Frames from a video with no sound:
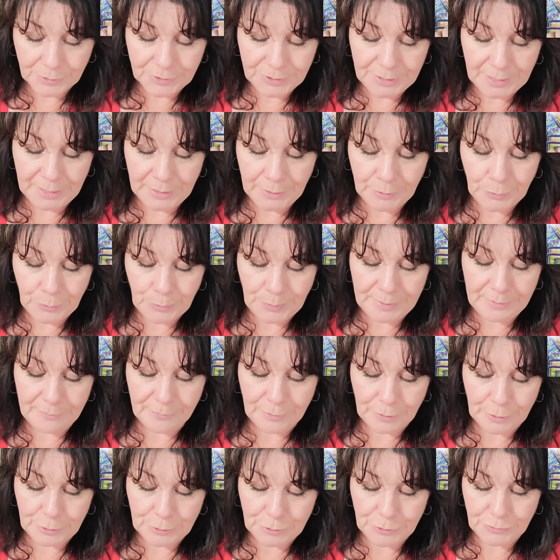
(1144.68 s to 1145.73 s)
in
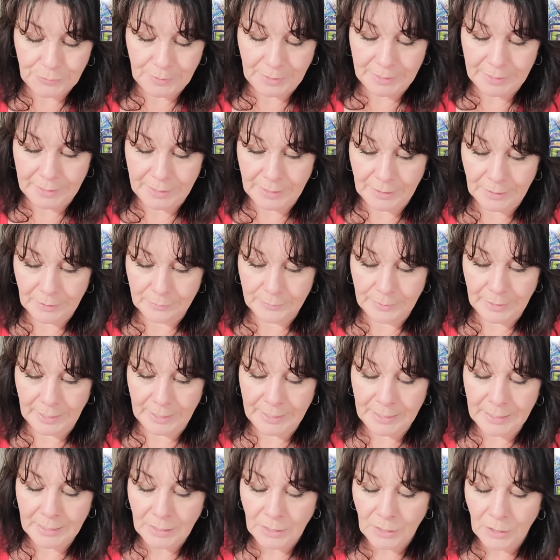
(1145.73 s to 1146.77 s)
reverse right here,
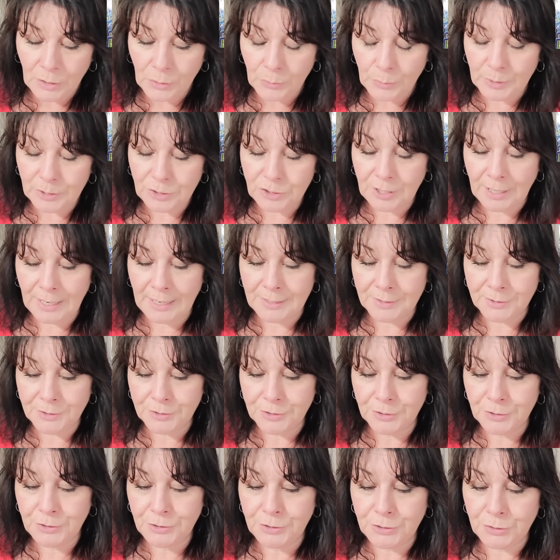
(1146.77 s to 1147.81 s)
right? Which has
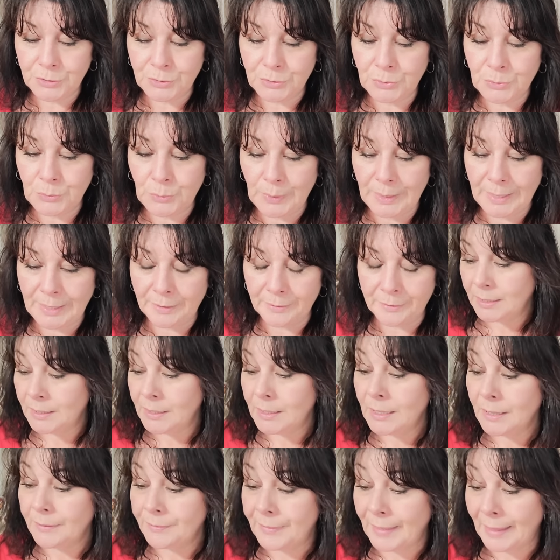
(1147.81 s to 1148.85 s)
to do with
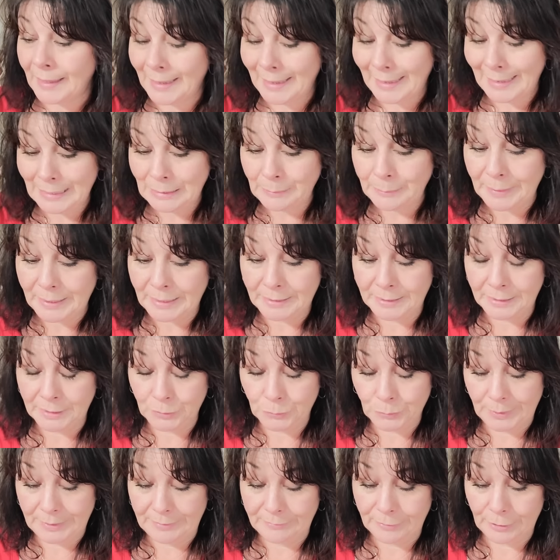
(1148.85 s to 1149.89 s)
the Hangman in
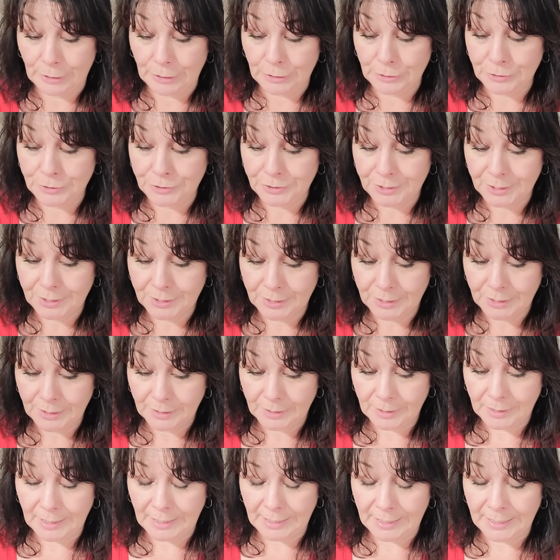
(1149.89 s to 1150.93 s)
reverse,
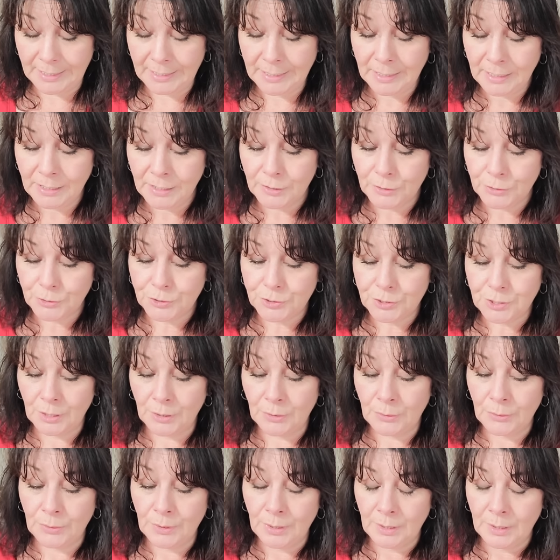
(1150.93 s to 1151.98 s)
okay?
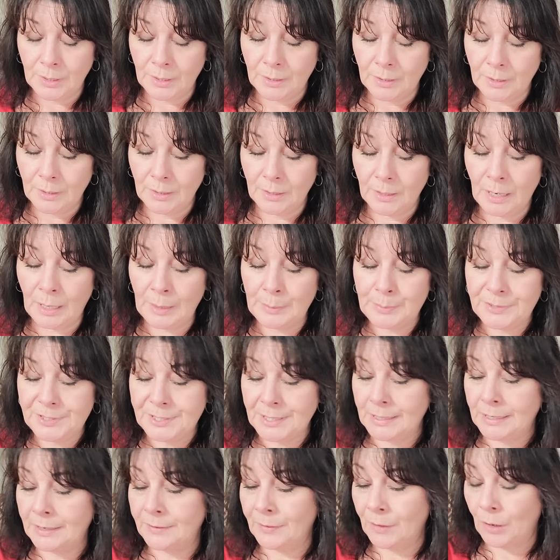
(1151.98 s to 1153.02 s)
So
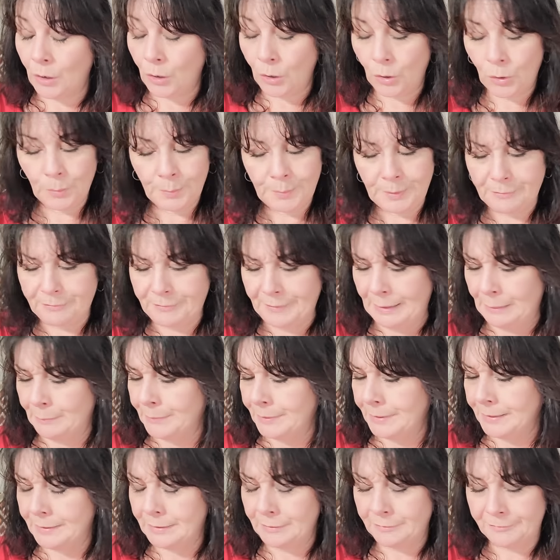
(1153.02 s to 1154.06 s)
upset in the home, the
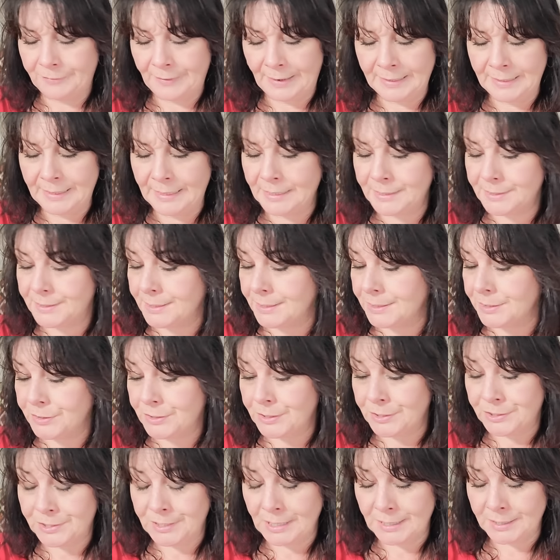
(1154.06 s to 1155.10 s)
family, the finances,
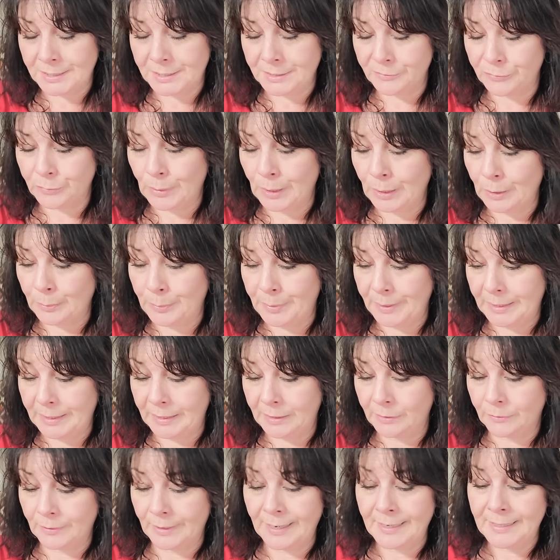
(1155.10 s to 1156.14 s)
the sense of
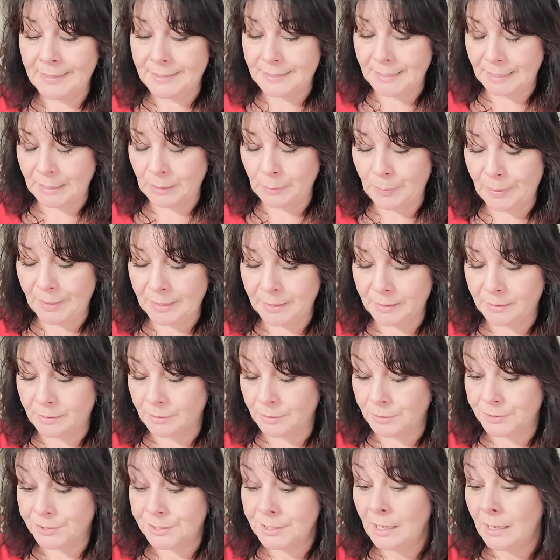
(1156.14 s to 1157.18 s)
well-being, right? Ten of
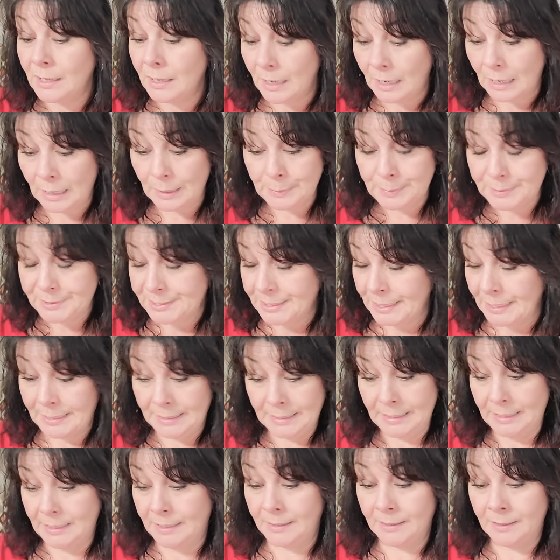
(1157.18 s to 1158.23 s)
Pentacles,
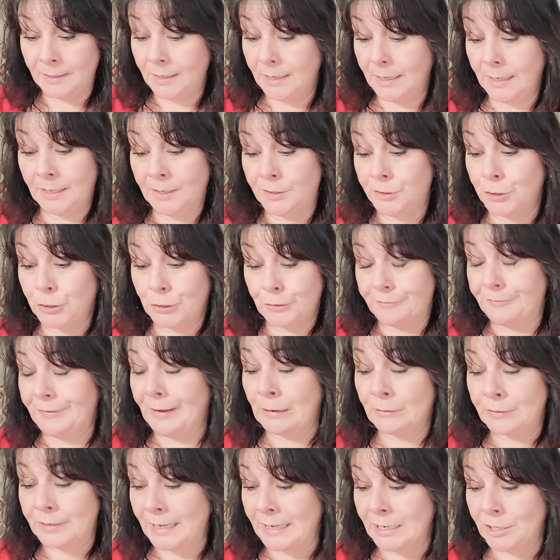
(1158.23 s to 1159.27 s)
upset in, in your
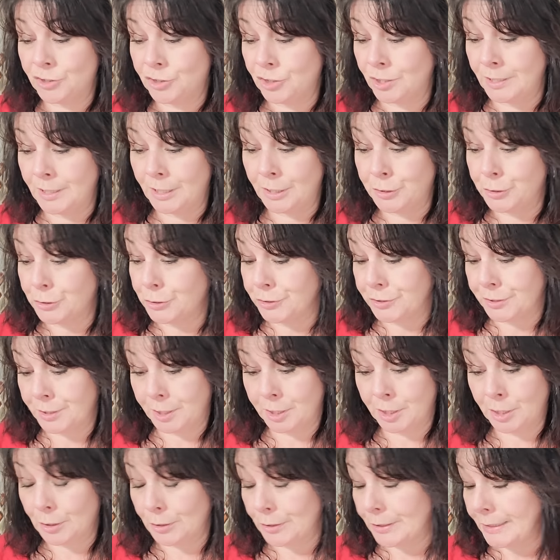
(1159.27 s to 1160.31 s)
foundation, in your
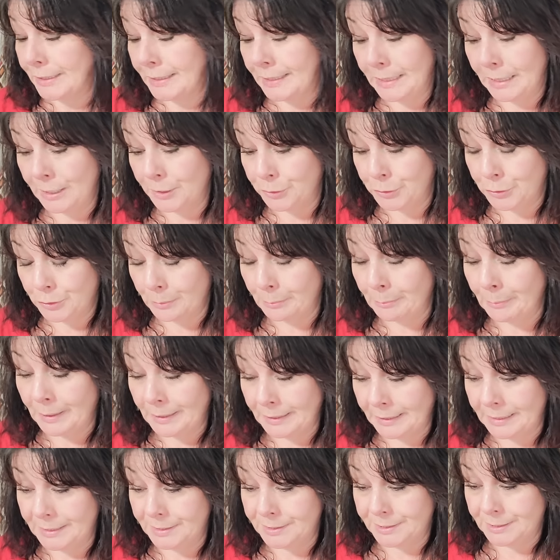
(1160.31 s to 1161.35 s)
security, in your
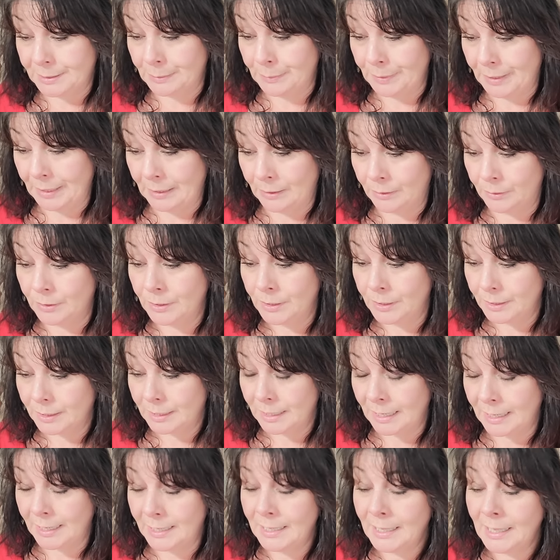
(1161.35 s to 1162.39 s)
money somehow,
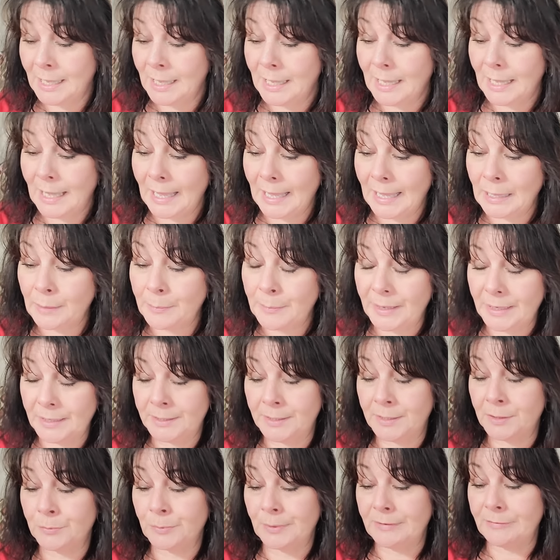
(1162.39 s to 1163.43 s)
okay? Hangman
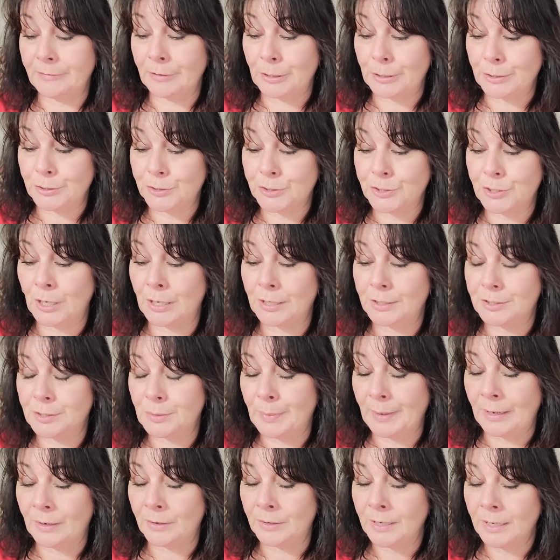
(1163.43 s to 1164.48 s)
in reverse talks
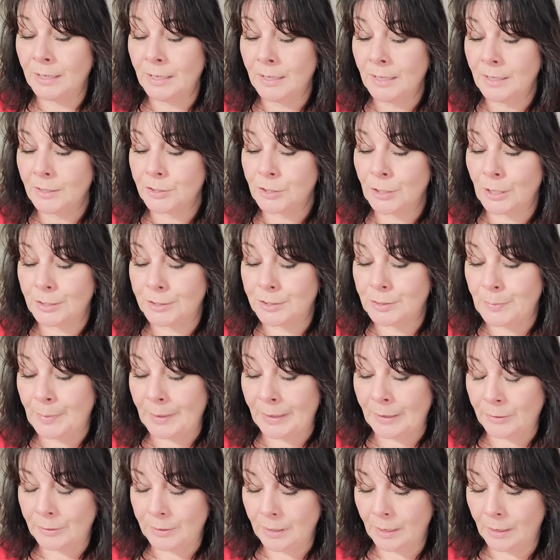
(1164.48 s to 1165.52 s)
about, talks
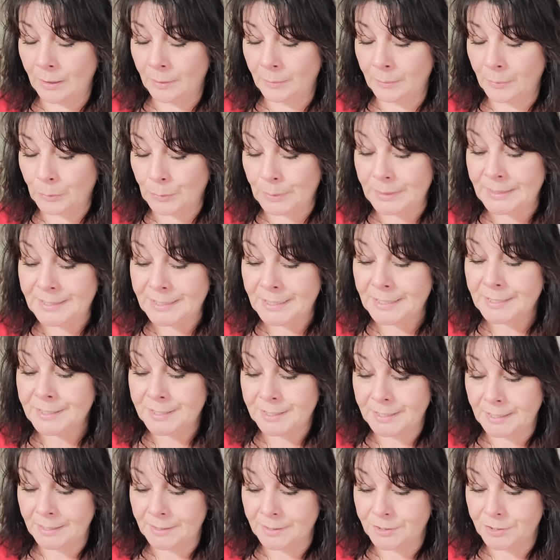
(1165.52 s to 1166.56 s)
about um,
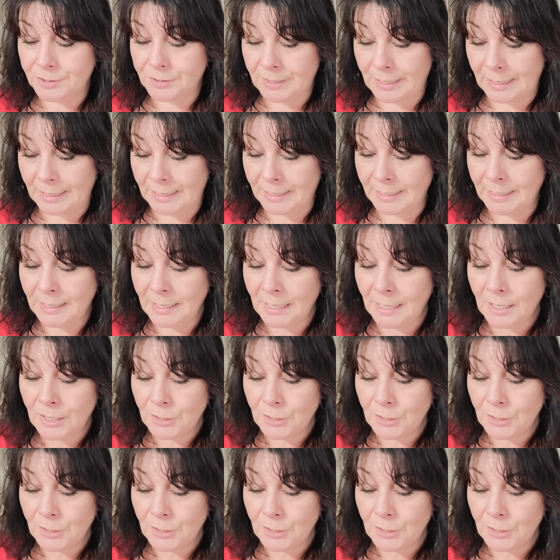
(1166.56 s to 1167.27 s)
resistance, okay?